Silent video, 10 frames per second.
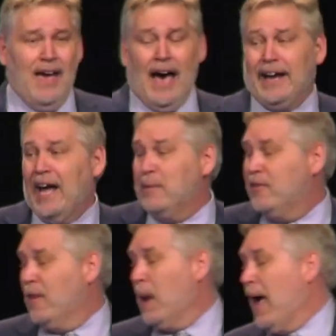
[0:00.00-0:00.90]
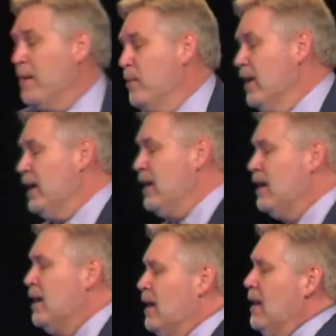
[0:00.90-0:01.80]
I got him to the library
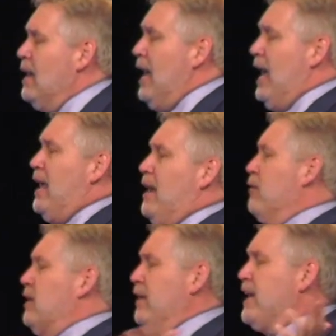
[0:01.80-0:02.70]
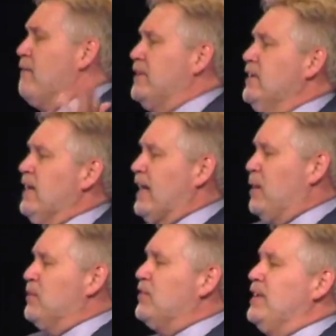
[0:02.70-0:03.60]
and a cafeteria, and I got him
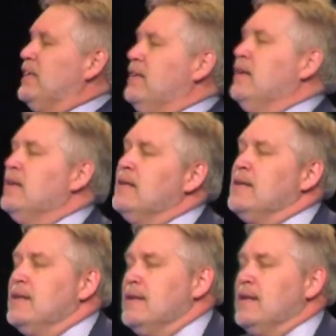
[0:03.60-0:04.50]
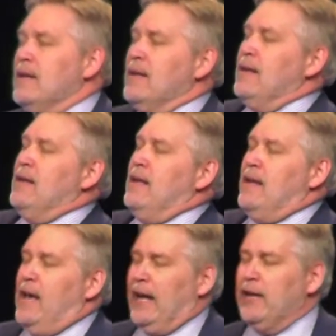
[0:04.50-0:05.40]
seated.
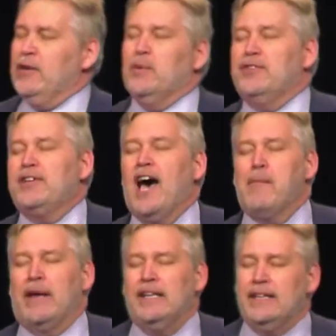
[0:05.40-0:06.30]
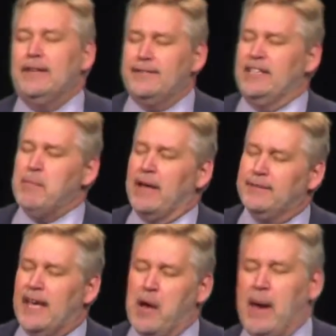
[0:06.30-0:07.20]
And I knew it was time. I needed to see my Sam.